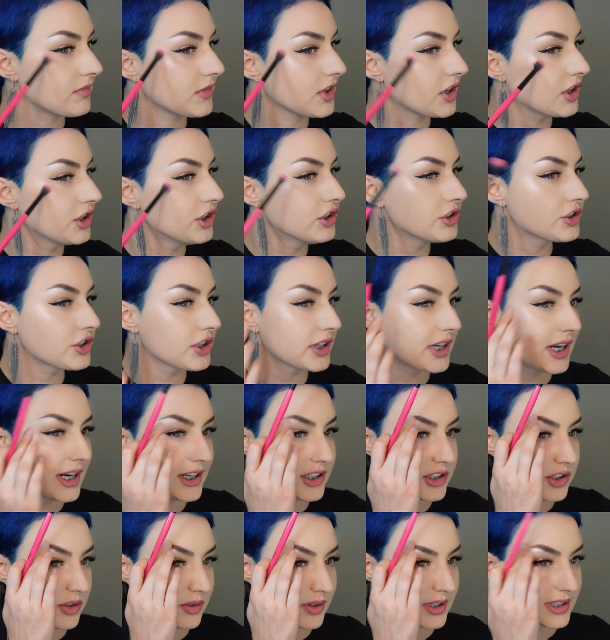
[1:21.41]
Usually I
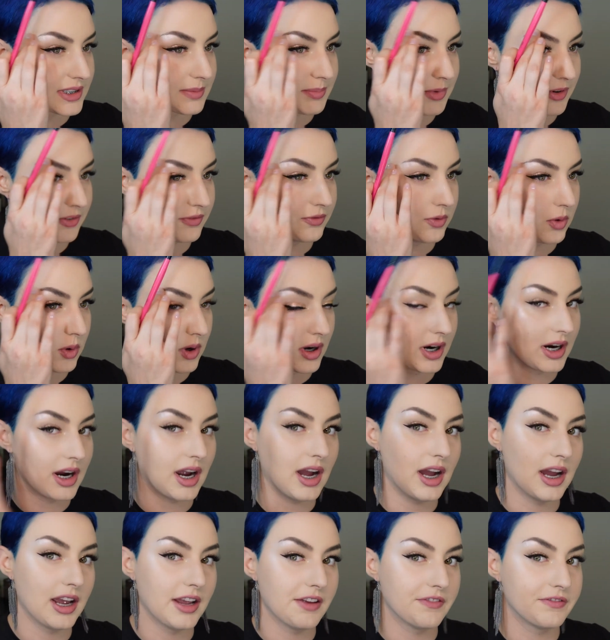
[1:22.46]
do this before
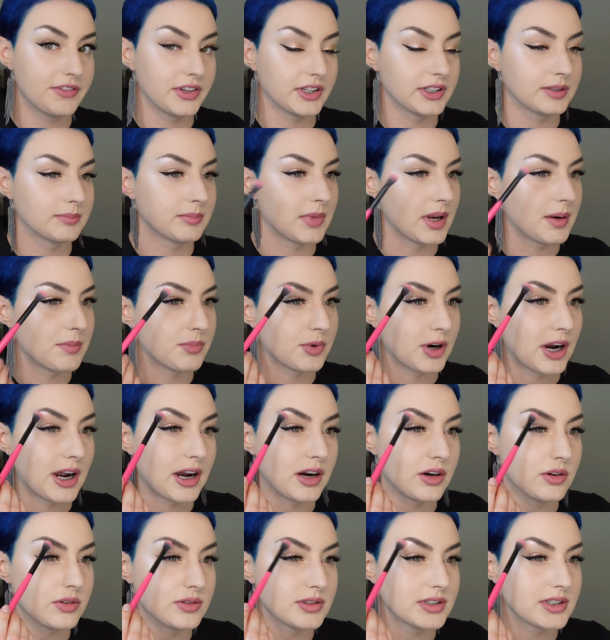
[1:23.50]
I fill in my
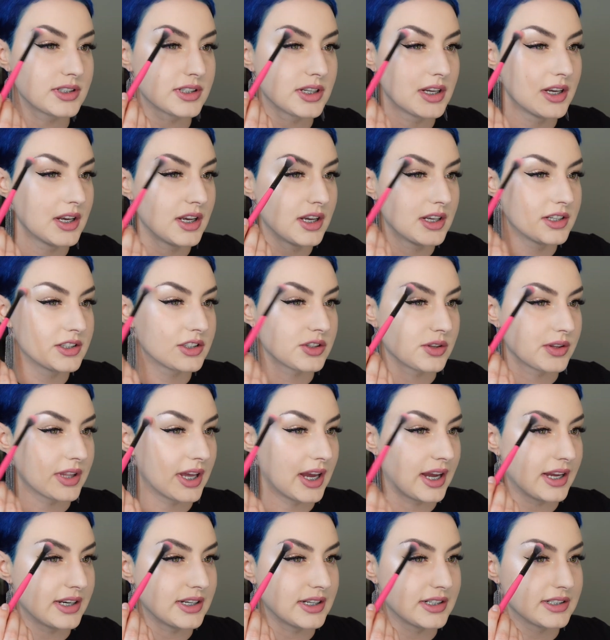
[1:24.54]
brows so
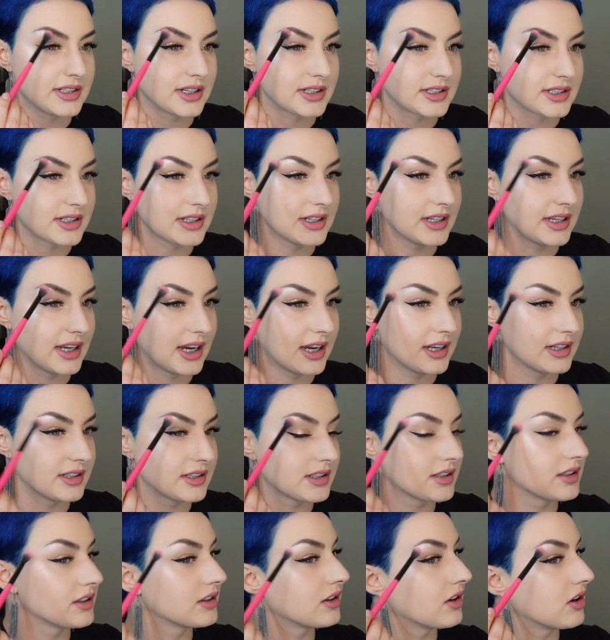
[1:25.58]
that it doesn't get
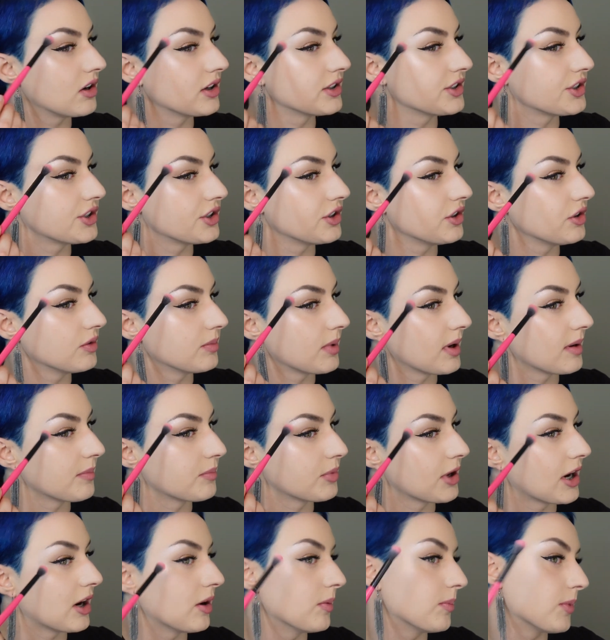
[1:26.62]
onto my
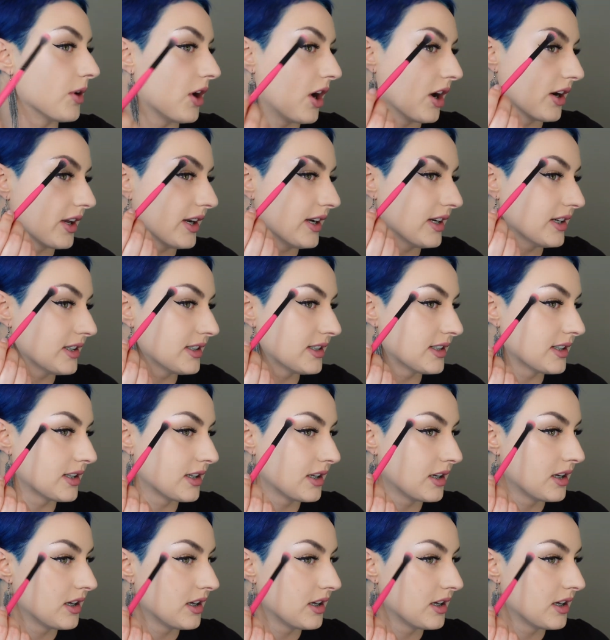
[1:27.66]
brow product.